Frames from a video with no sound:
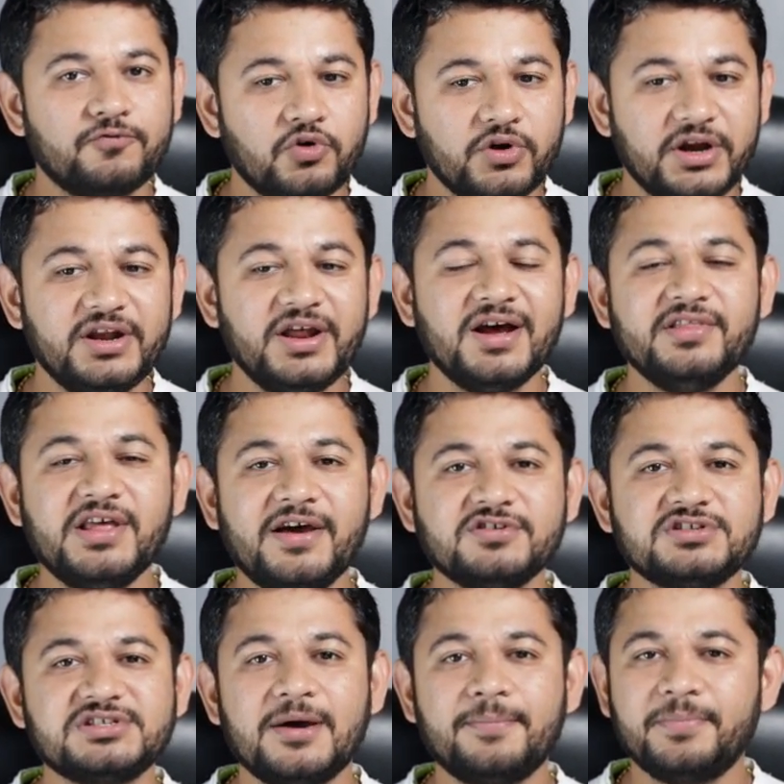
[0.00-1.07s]
For India, they have
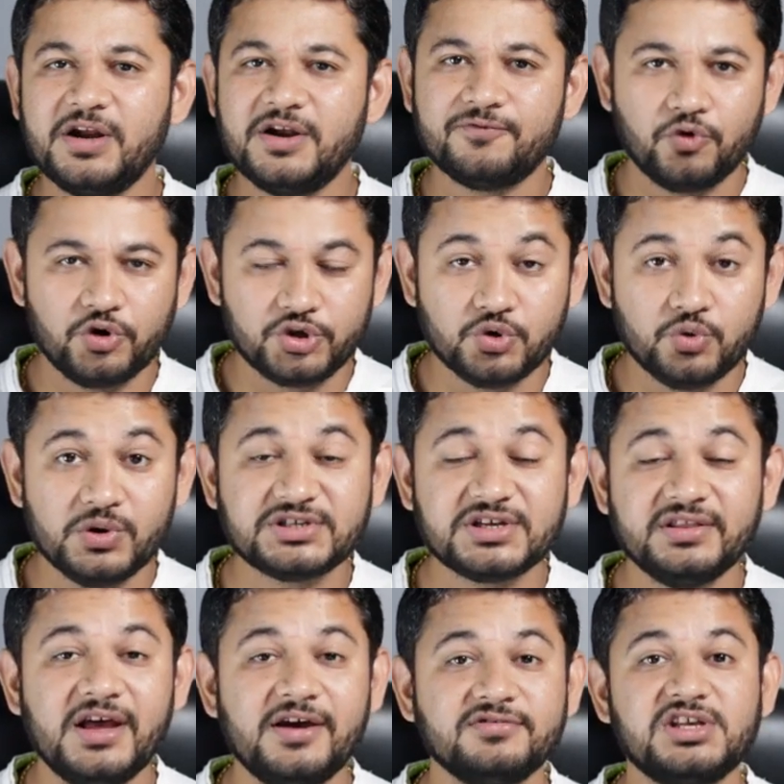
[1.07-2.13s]
a separate, for U S
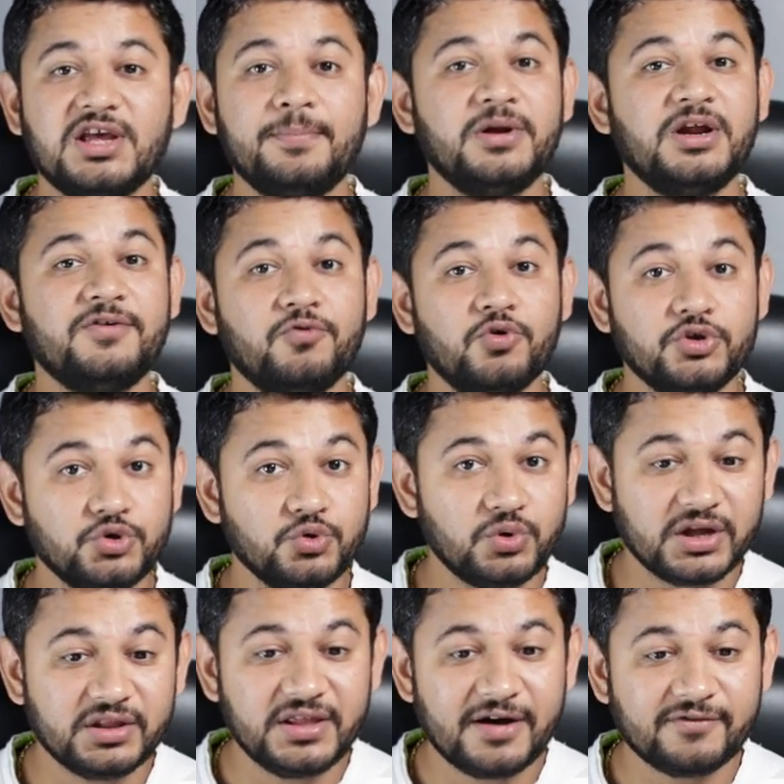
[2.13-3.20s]
A, they have separate, for U
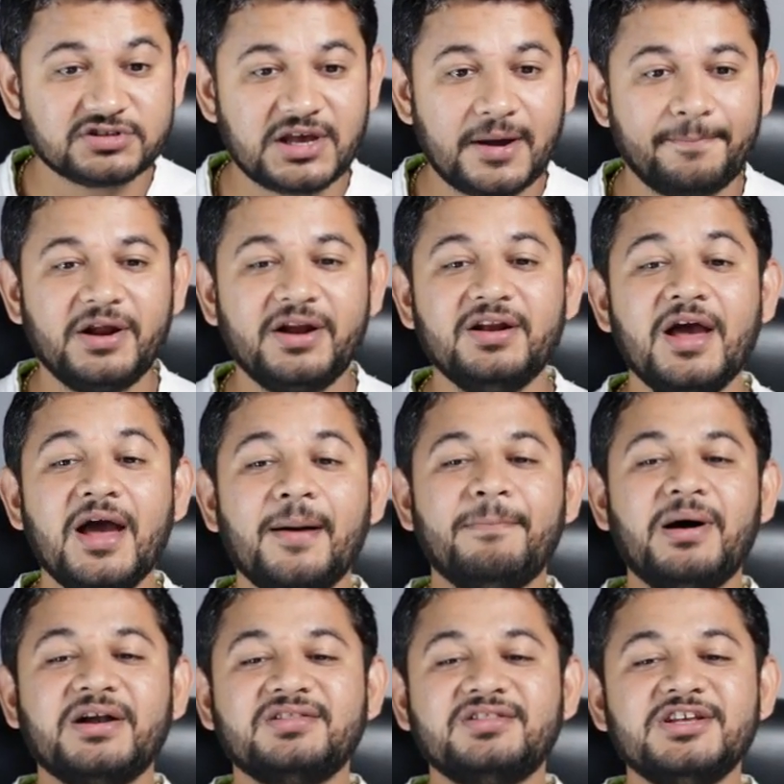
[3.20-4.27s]
K they have a separate,
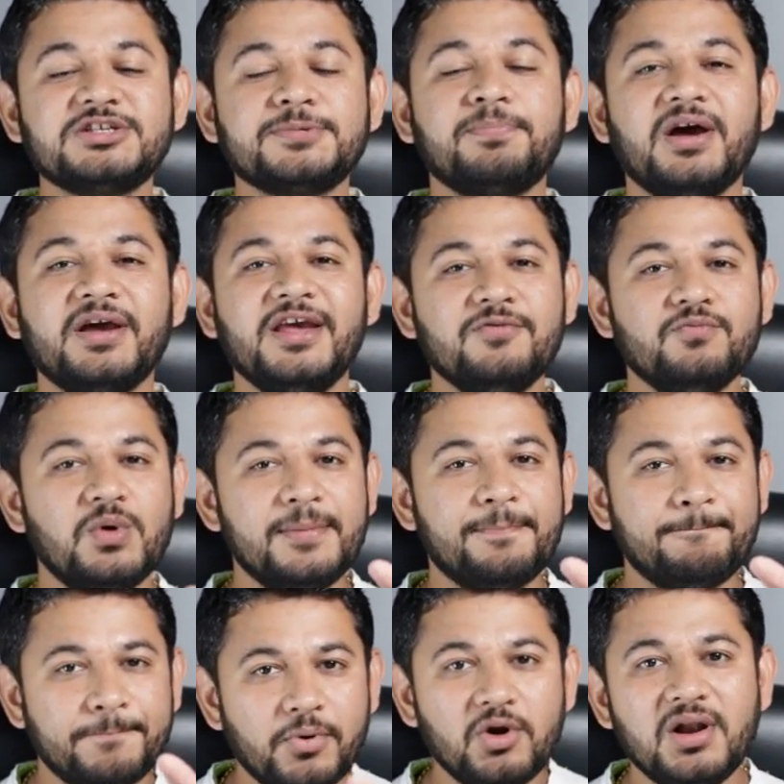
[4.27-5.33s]
but this plugin will
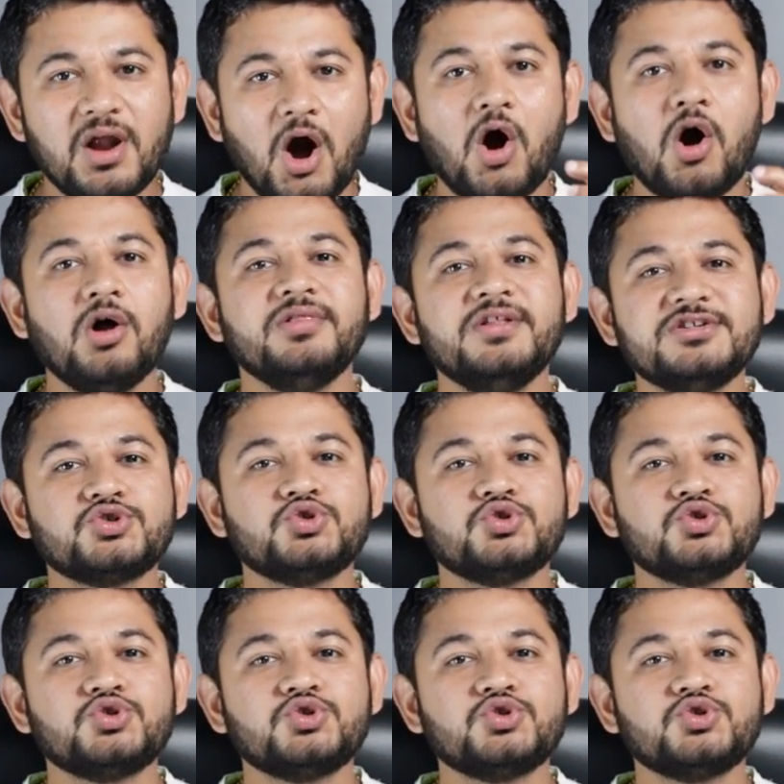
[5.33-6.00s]
pull all the